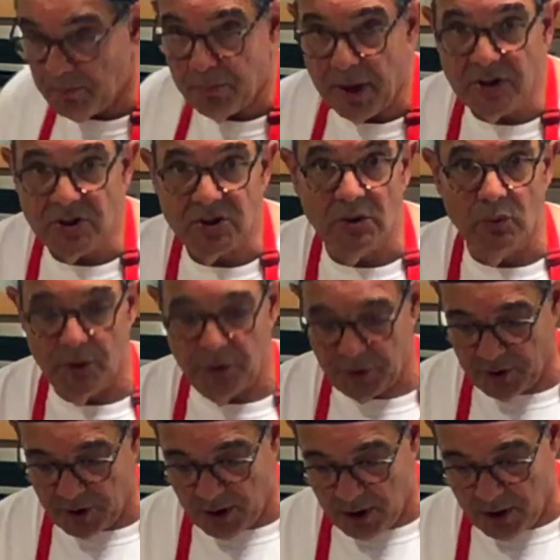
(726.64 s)
to baste it
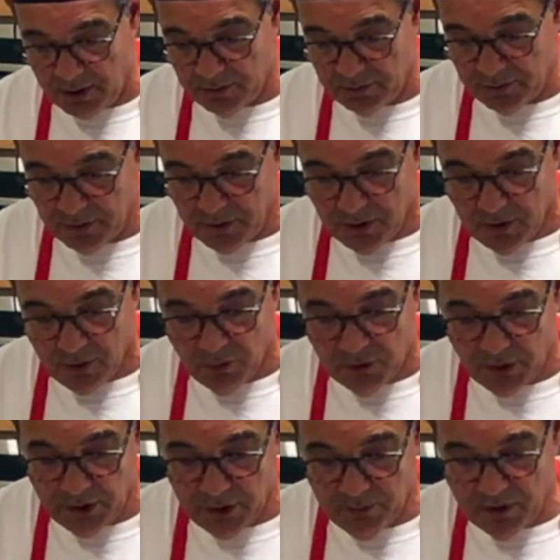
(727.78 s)
with a
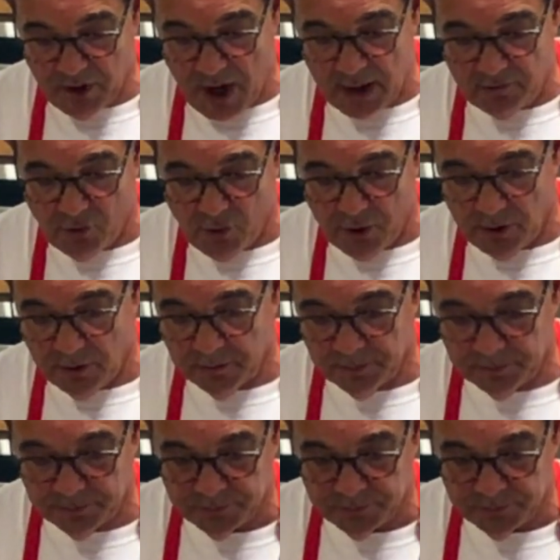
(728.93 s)
little bit of olive oil